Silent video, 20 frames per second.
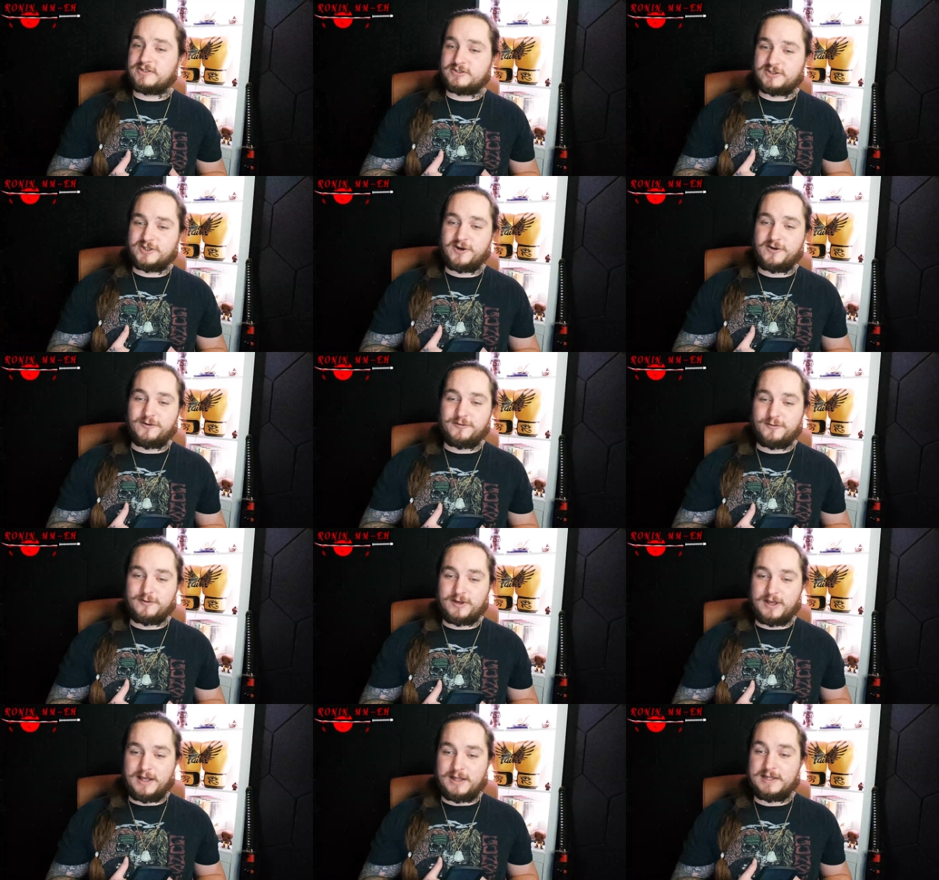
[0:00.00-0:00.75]

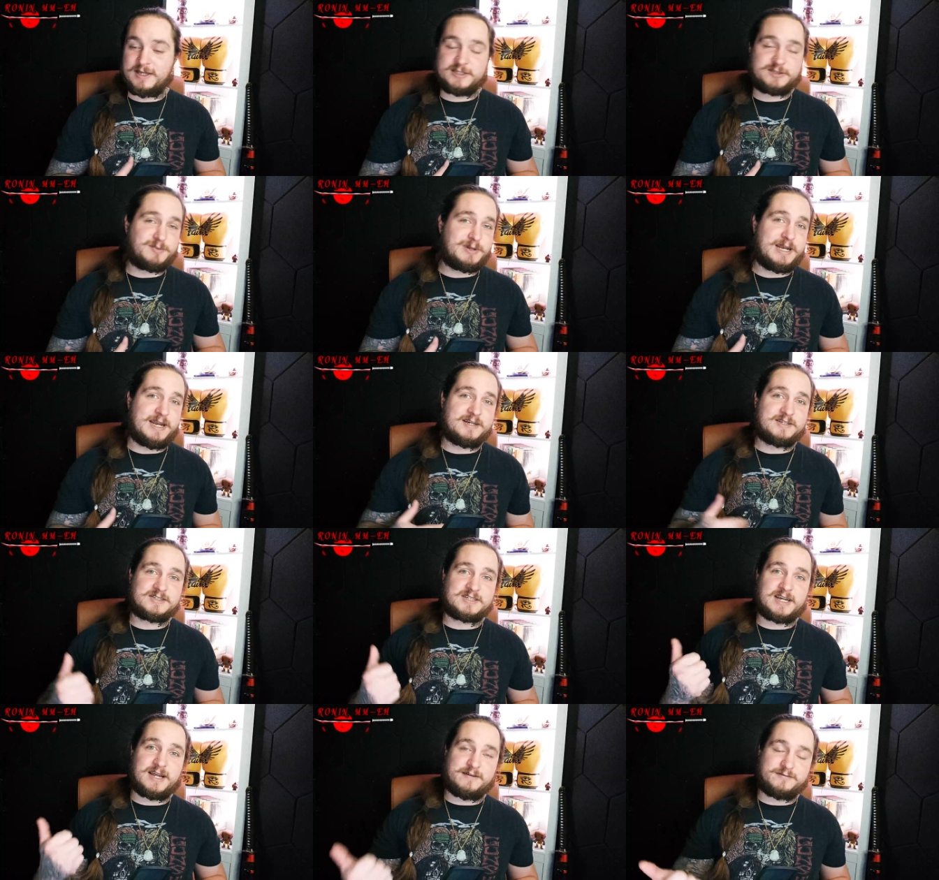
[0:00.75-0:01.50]
So Alex Pereira
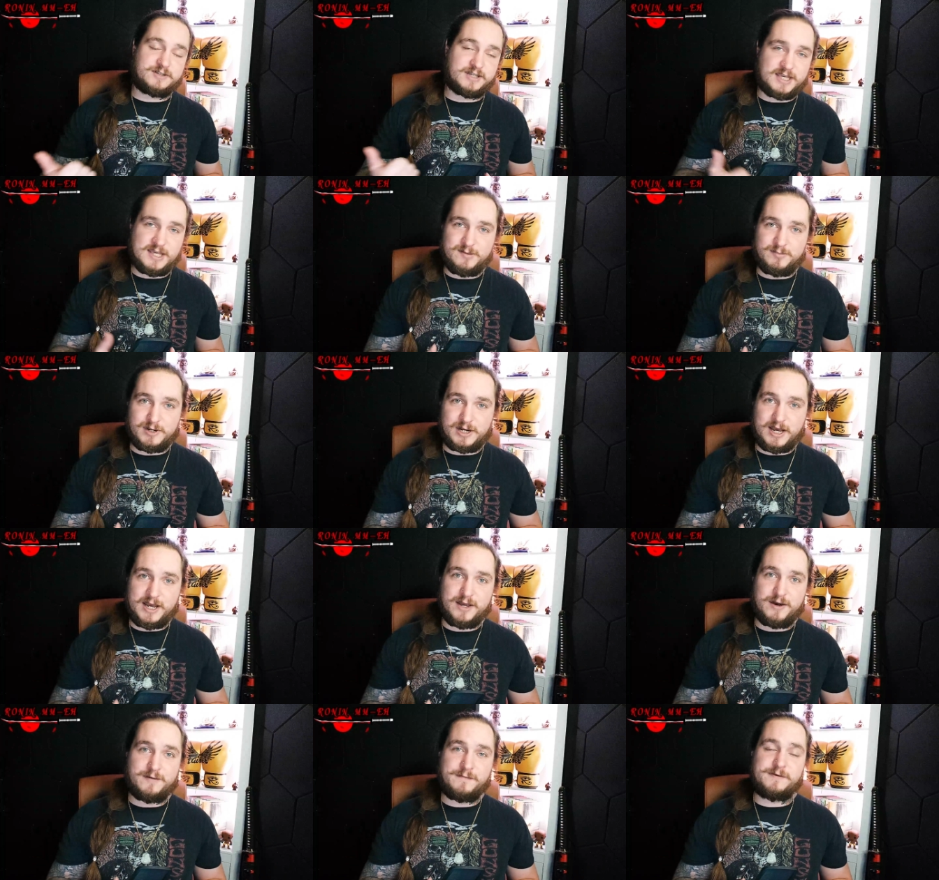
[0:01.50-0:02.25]
is going to have to keep an
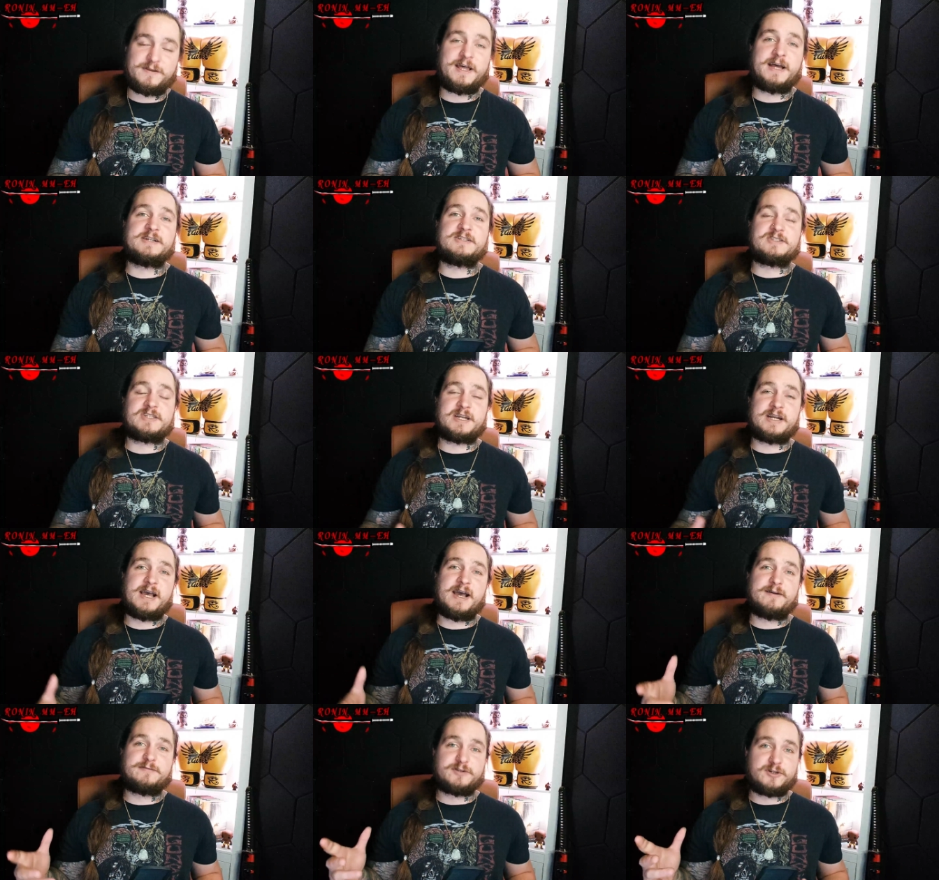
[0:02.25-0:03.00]
eye out for that. He's going to
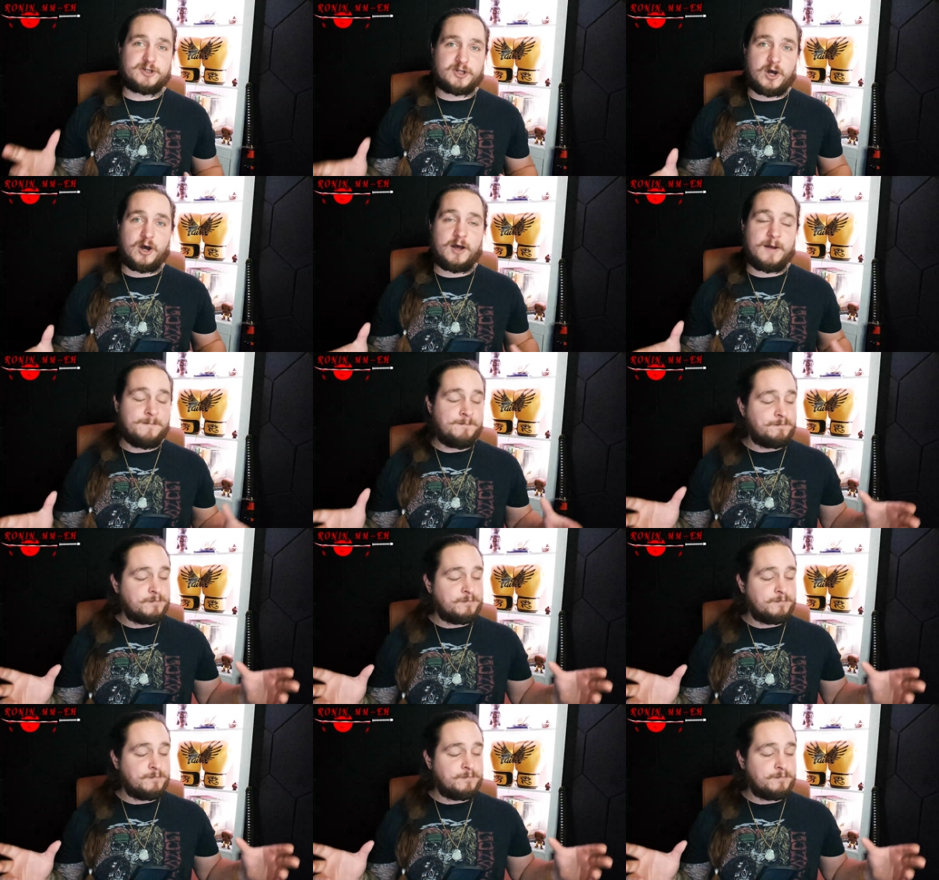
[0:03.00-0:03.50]
have to not